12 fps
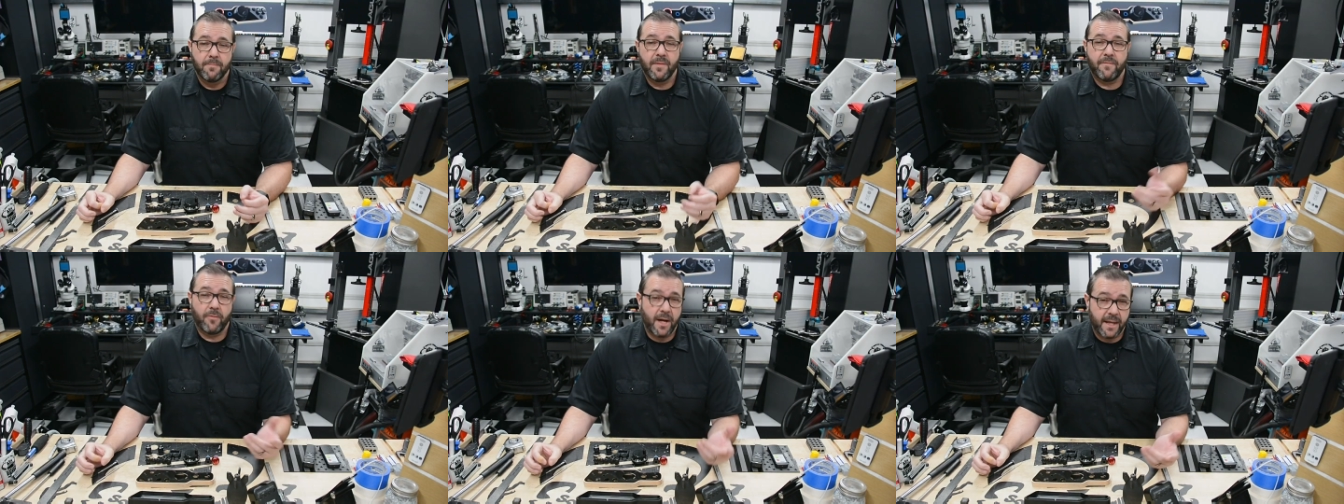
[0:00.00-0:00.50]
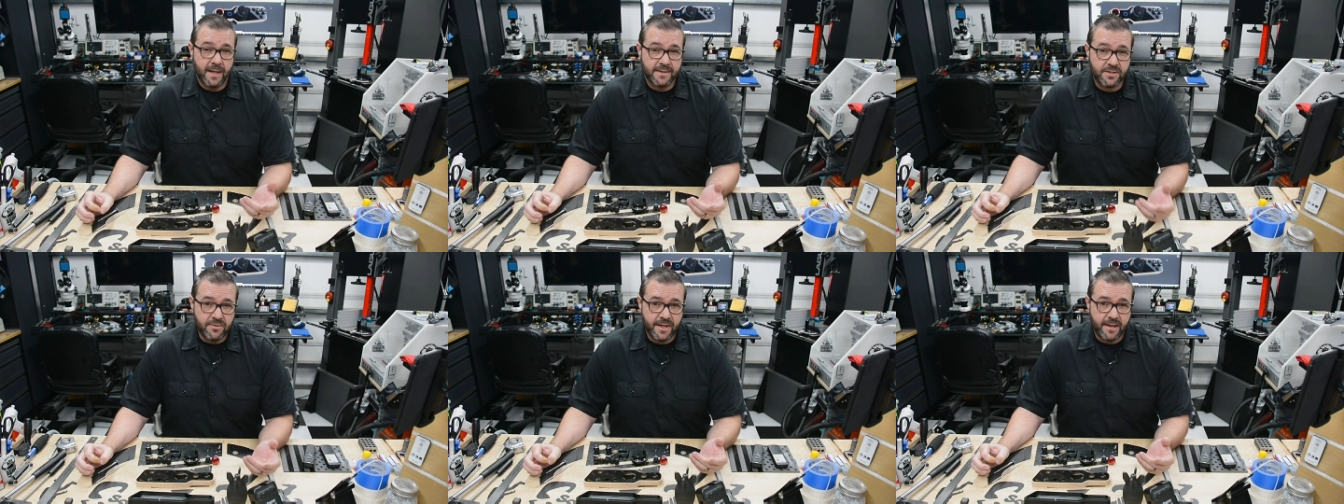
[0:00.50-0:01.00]
Before I get
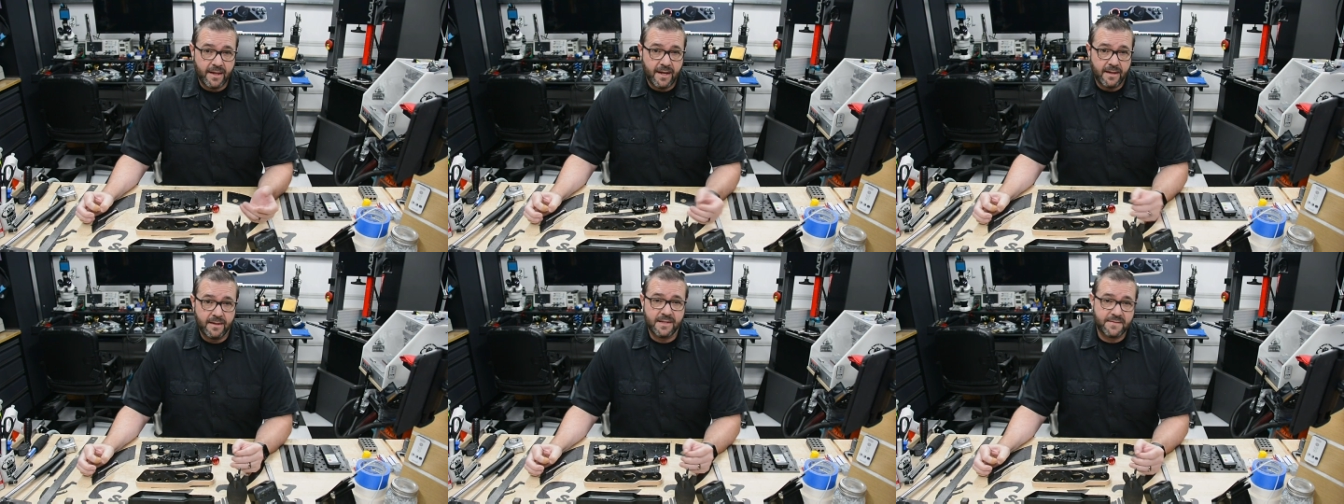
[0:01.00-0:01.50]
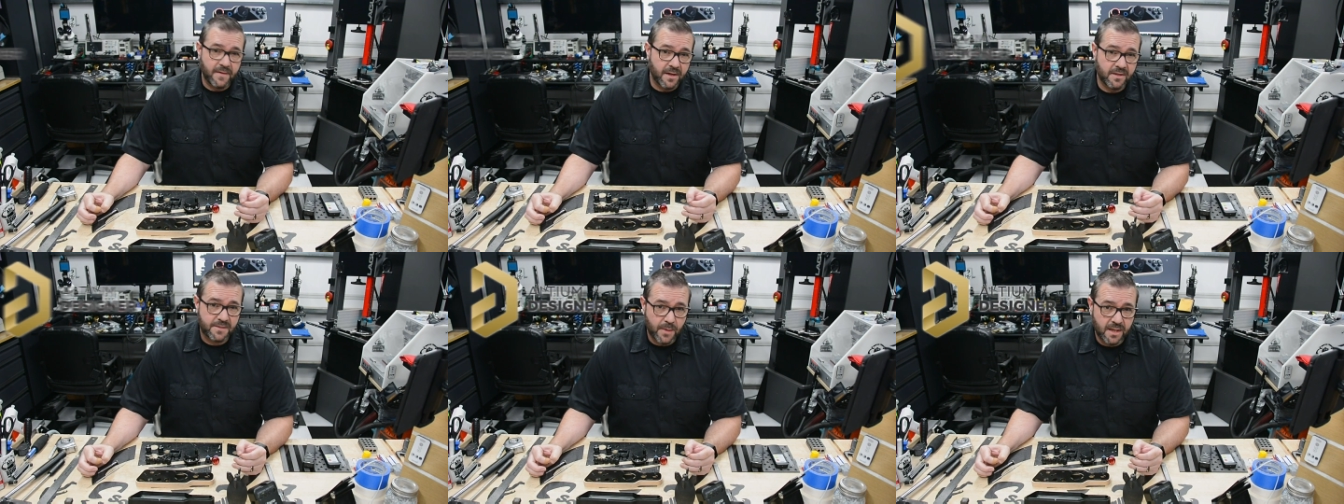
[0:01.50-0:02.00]
too into that, this
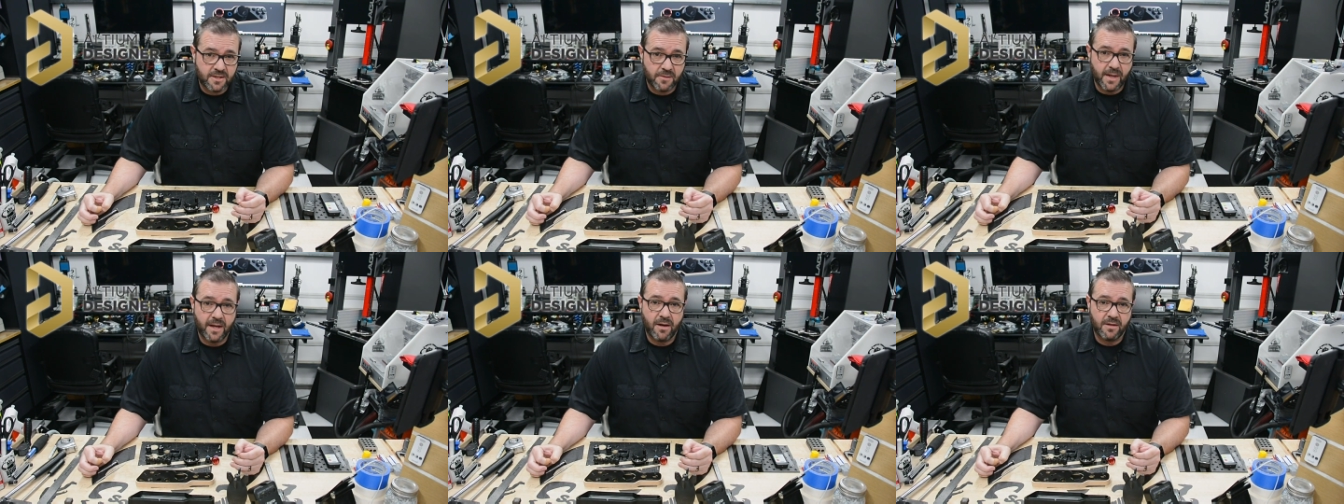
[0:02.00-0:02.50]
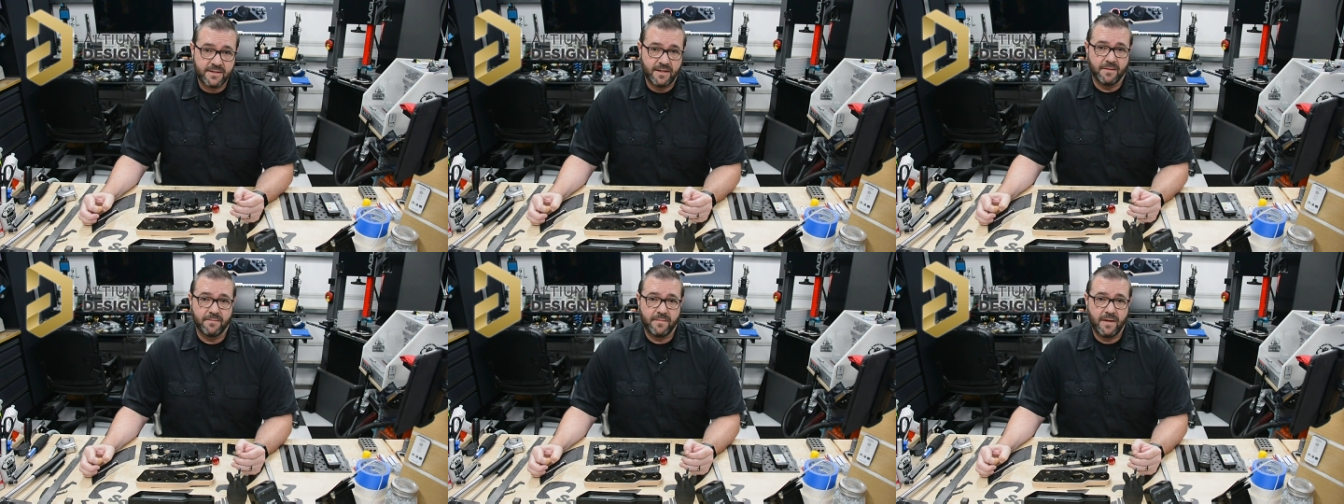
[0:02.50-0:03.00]
video is sponsored by Altium.